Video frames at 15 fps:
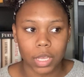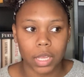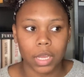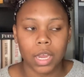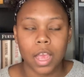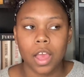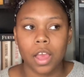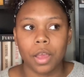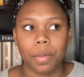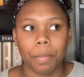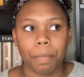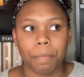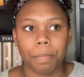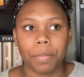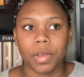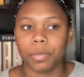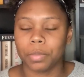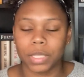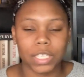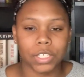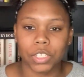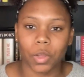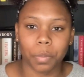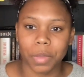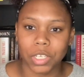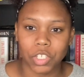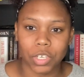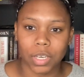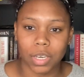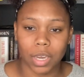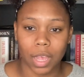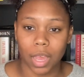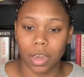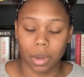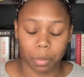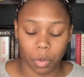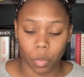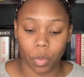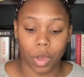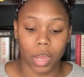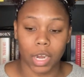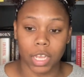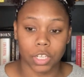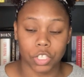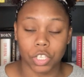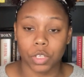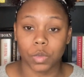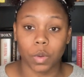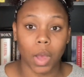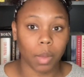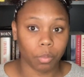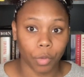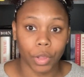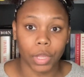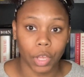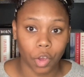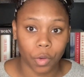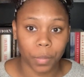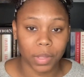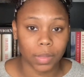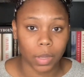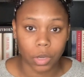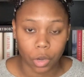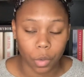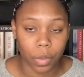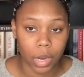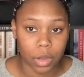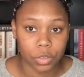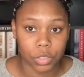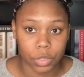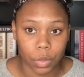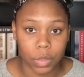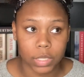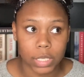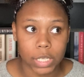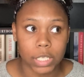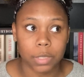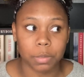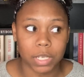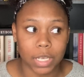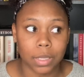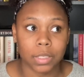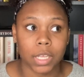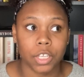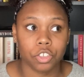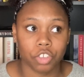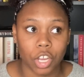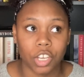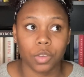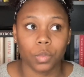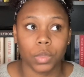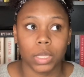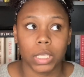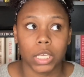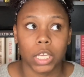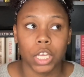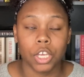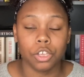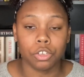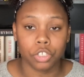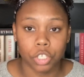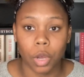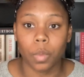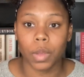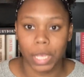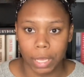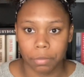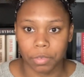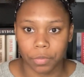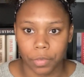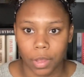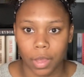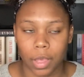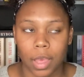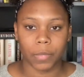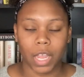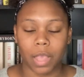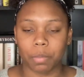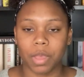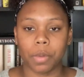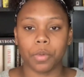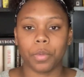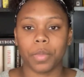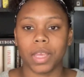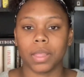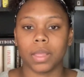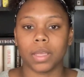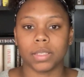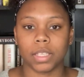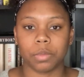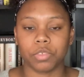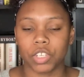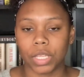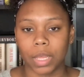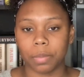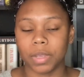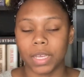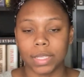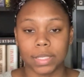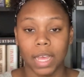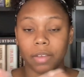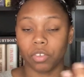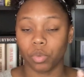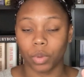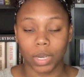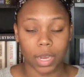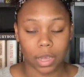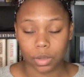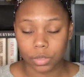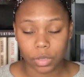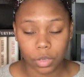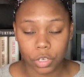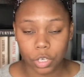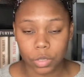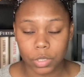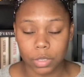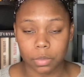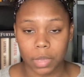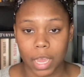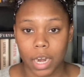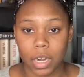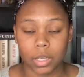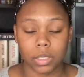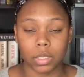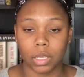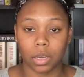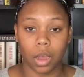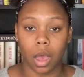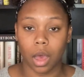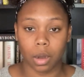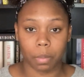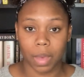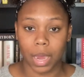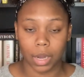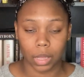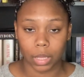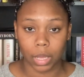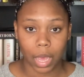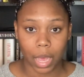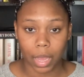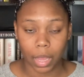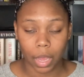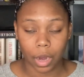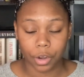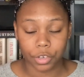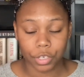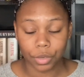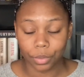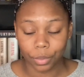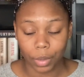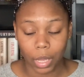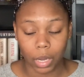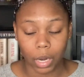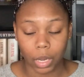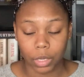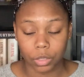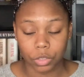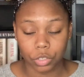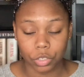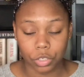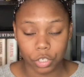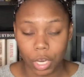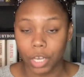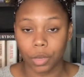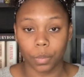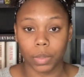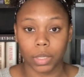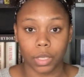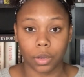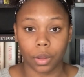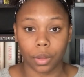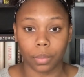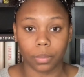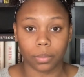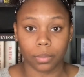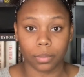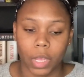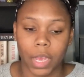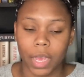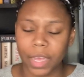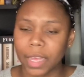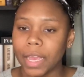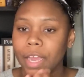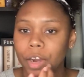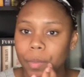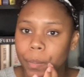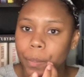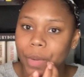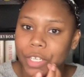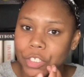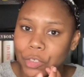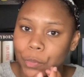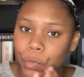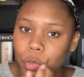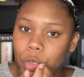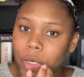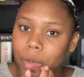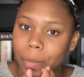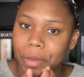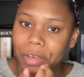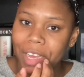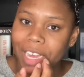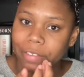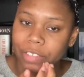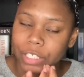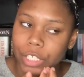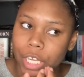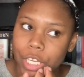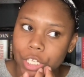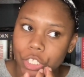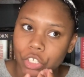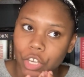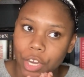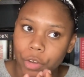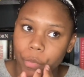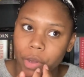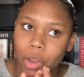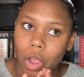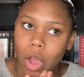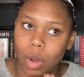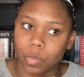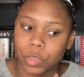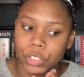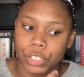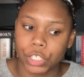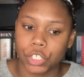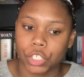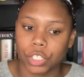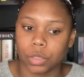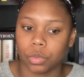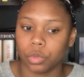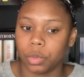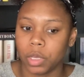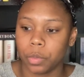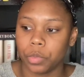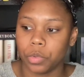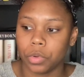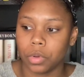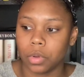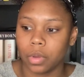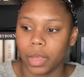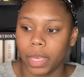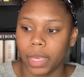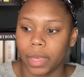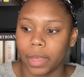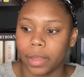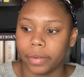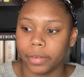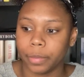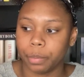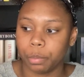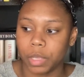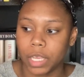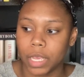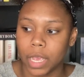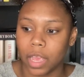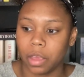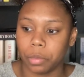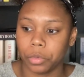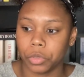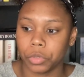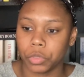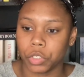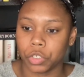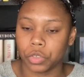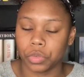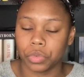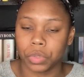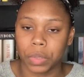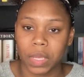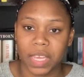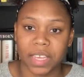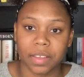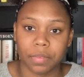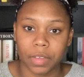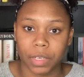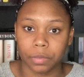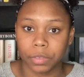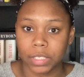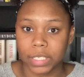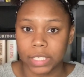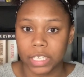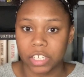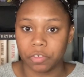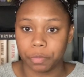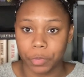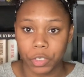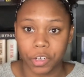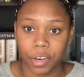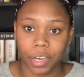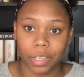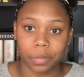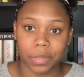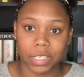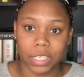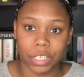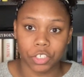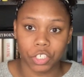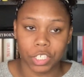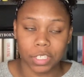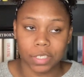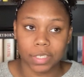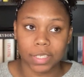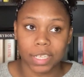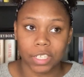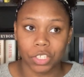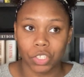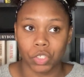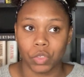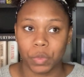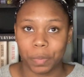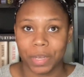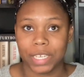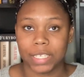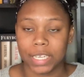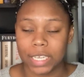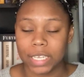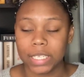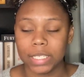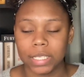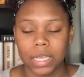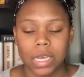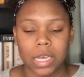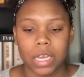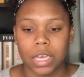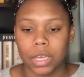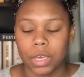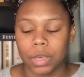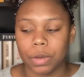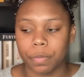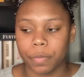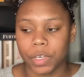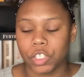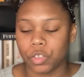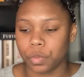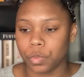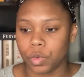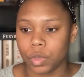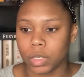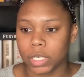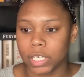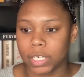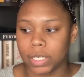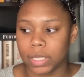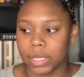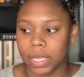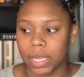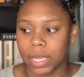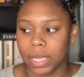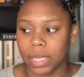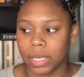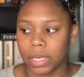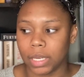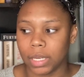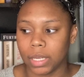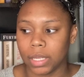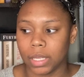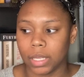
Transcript: it, but please don't mention it again, number one. And two, I'm really hoping that no one else notices because I genuinely don't give a fuck. And people make the assumption that because everyone else on YouTube cares, then automatically I care too, and I genuinely don't. I care much more about having genuine conversations with people and being able to give and receive book recommendations that suit my taste, much more than